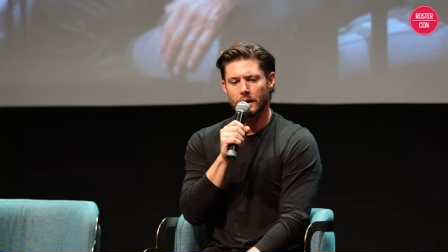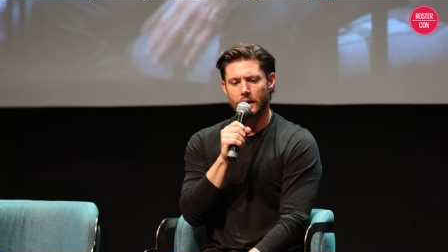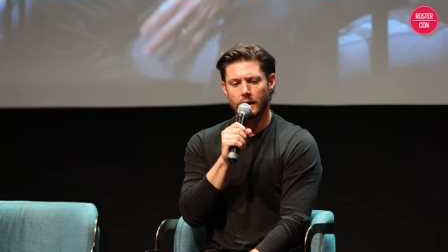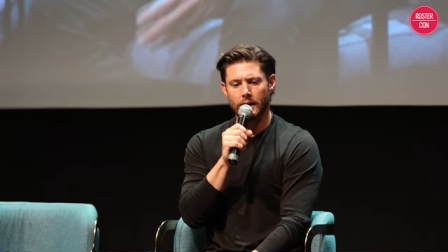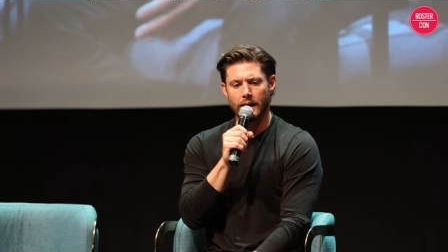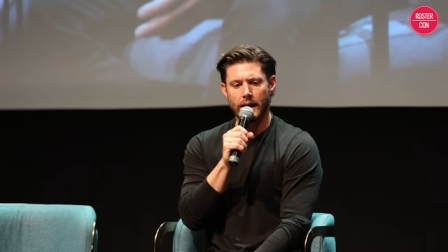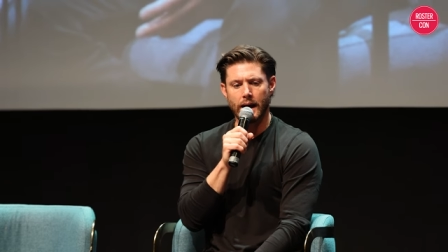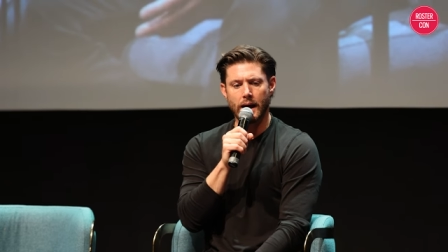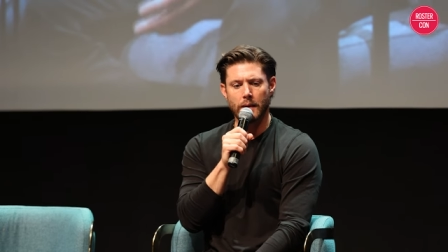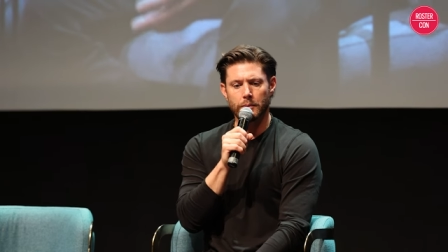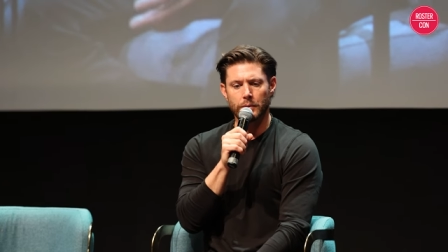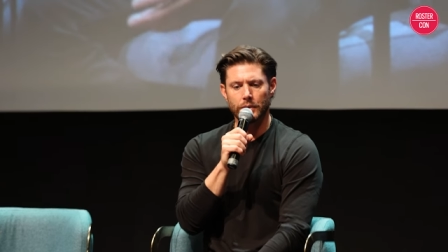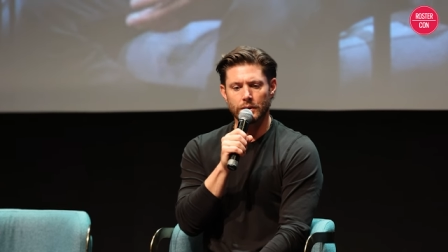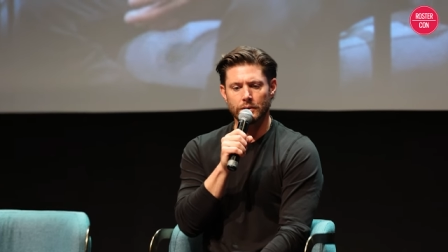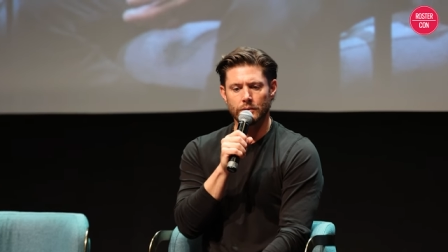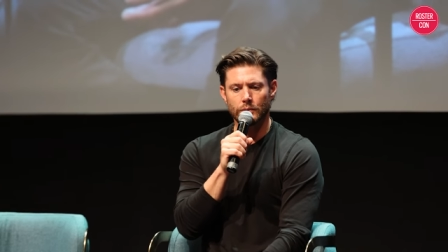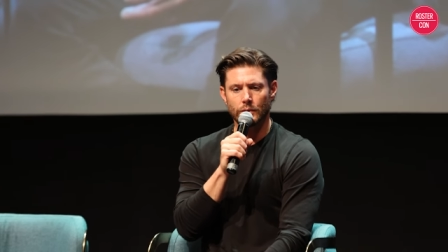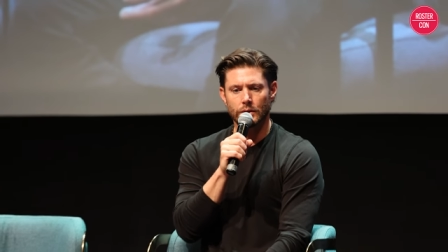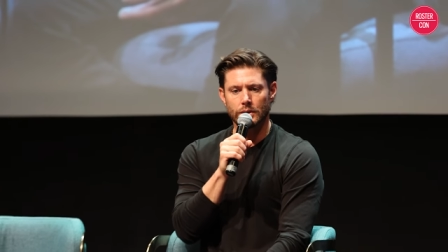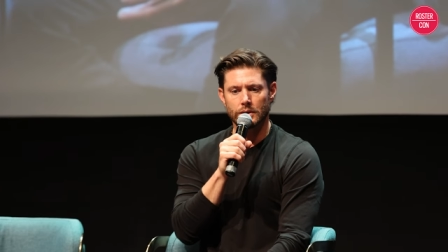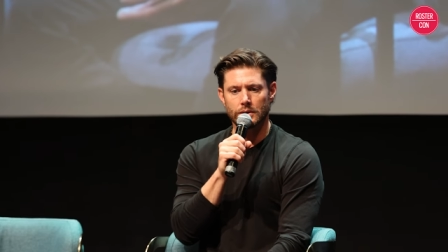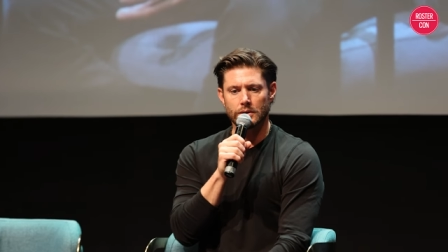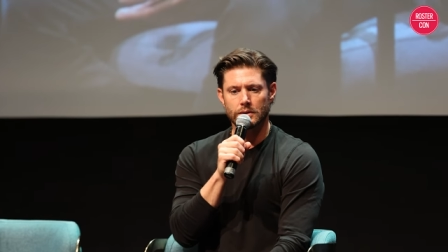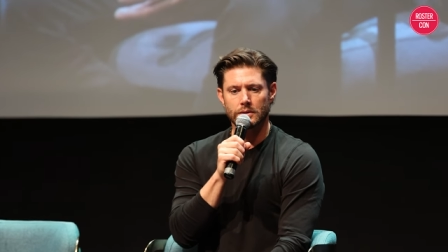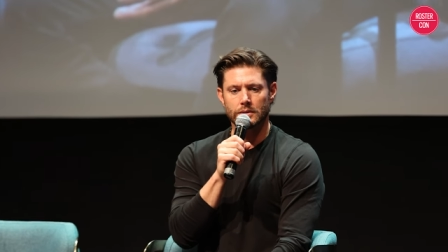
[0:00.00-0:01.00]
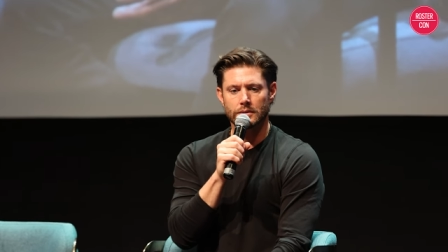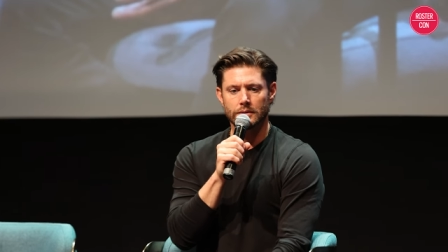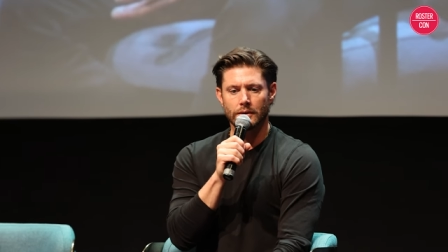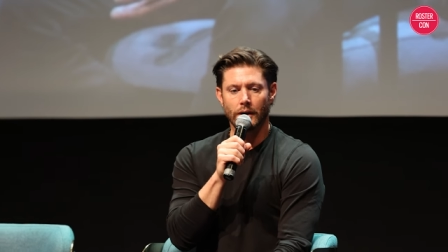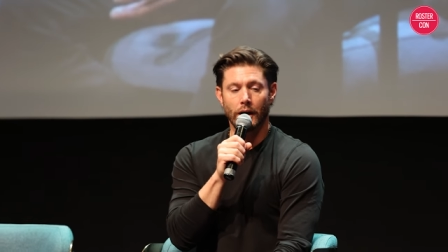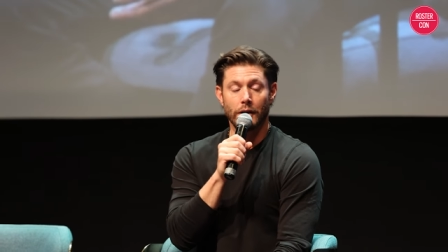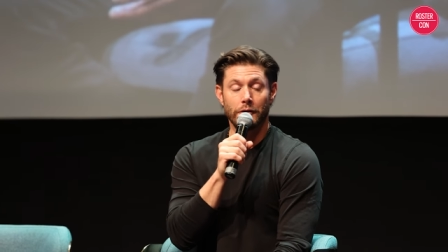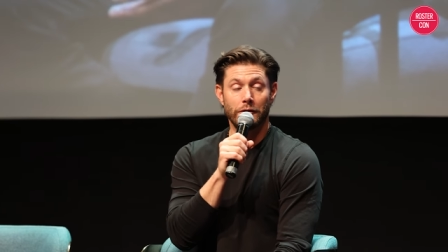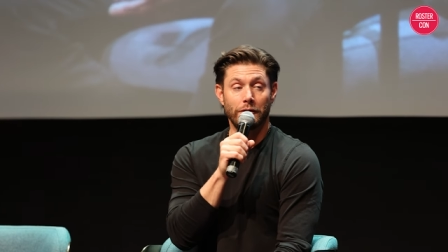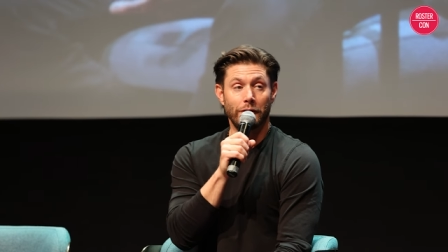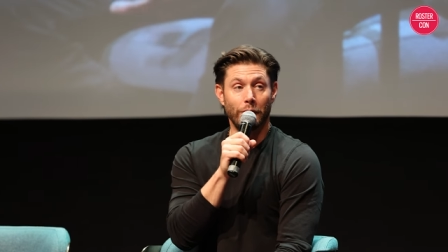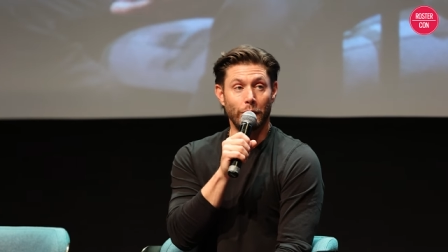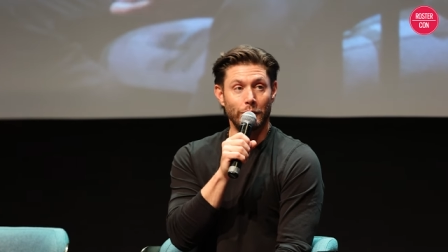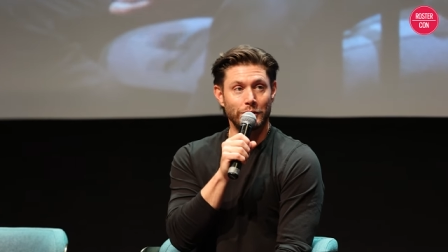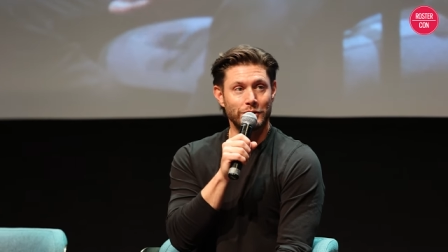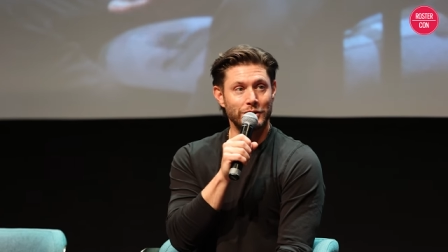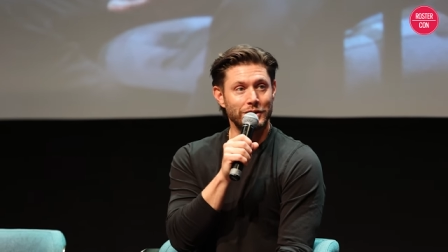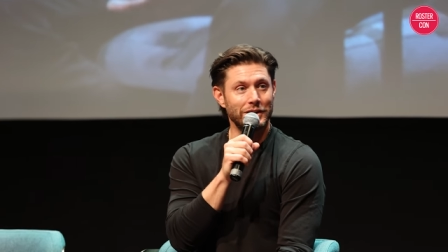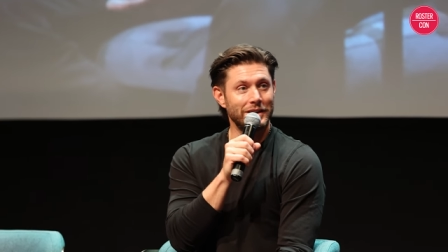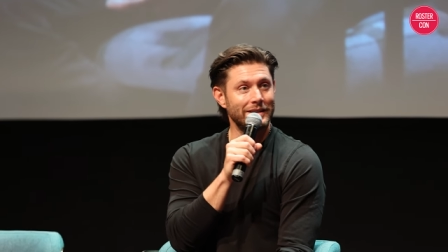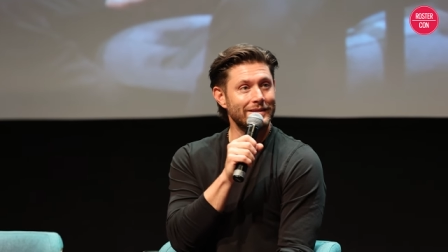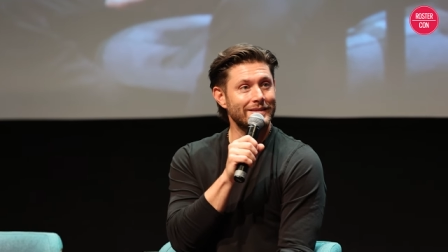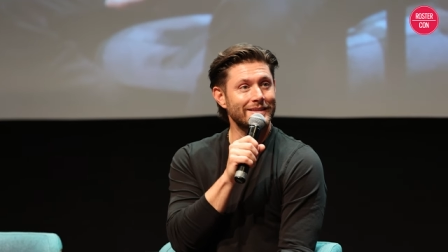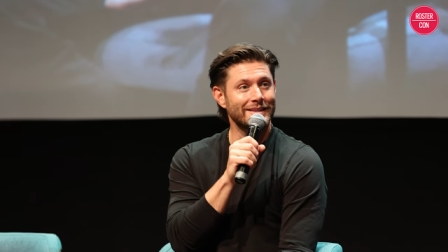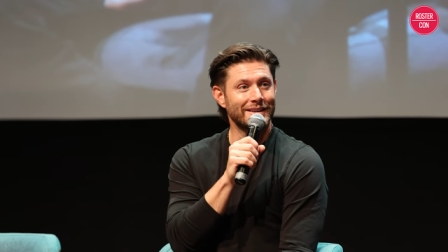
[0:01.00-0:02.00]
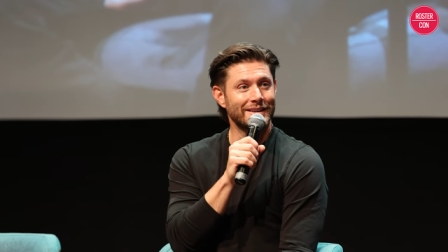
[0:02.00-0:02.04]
that it happened was unfortunate.